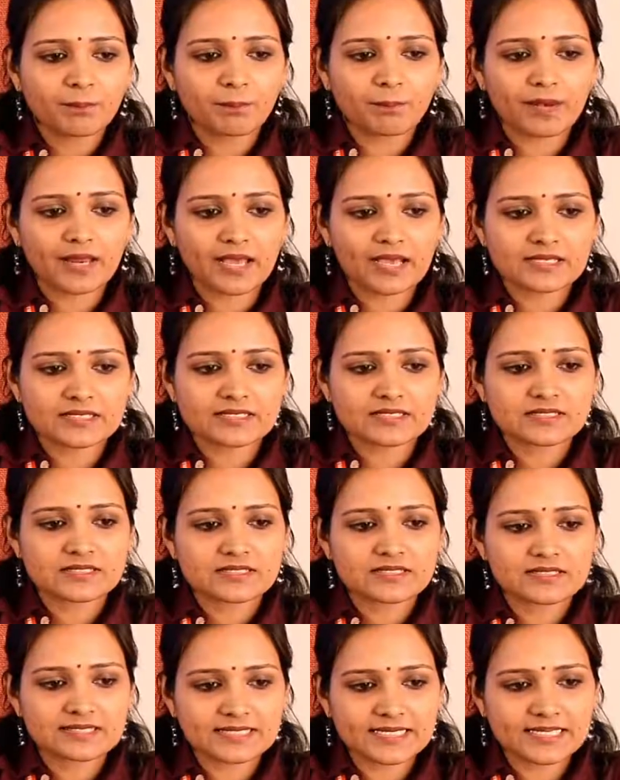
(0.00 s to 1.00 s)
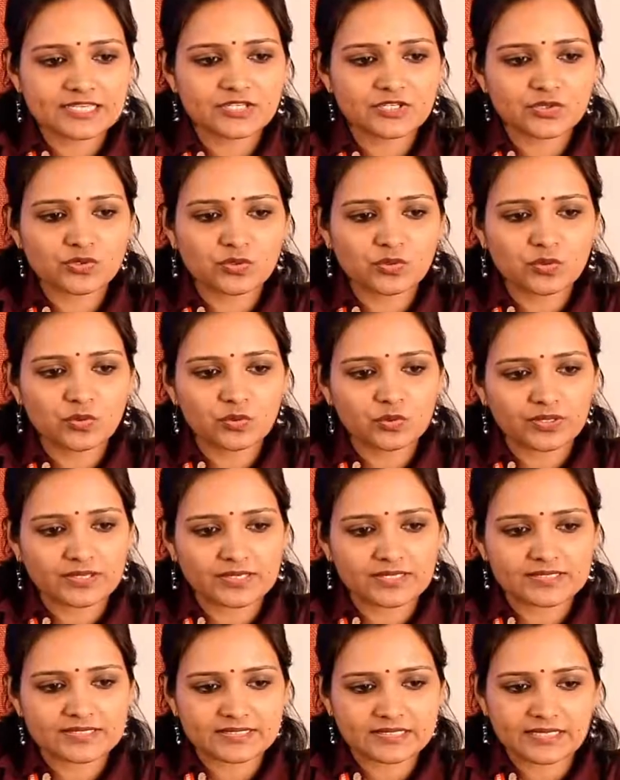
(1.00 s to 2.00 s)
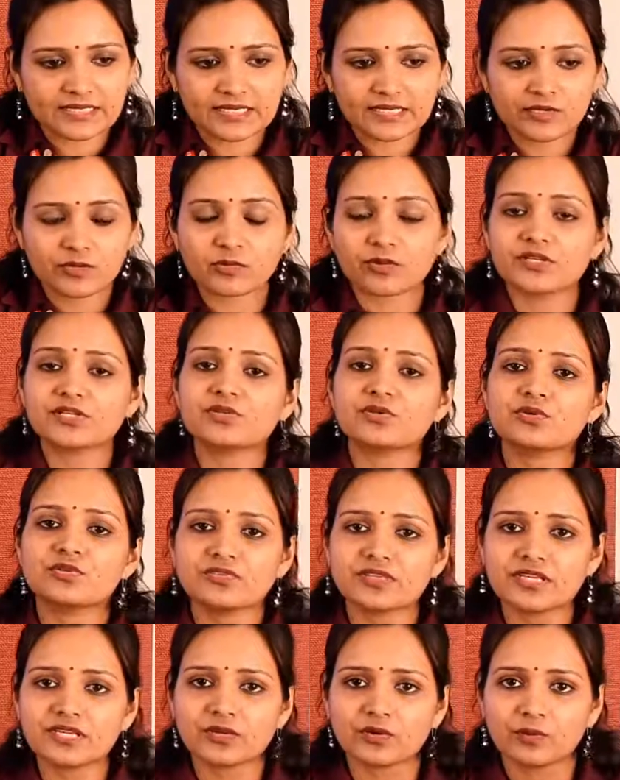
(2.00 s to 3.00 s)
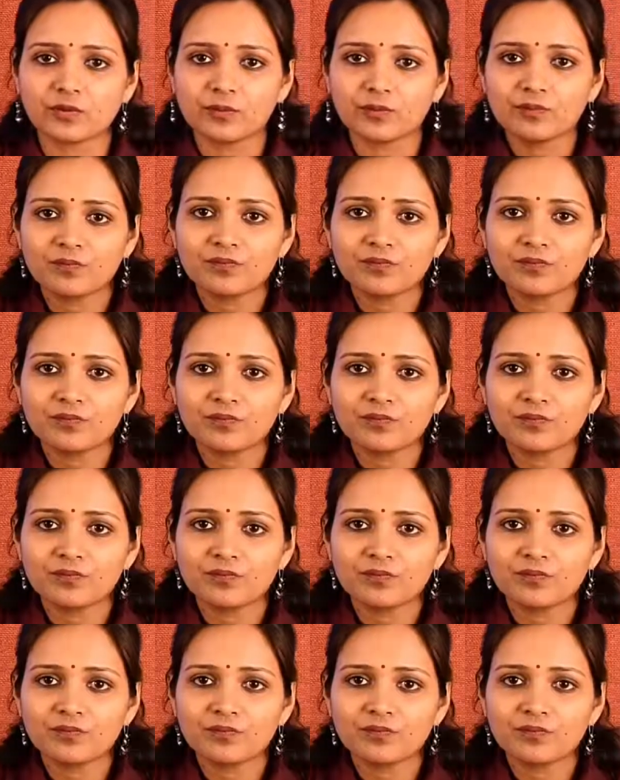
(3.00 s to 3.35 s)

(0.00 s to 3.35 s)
plus c2 is equal to 0.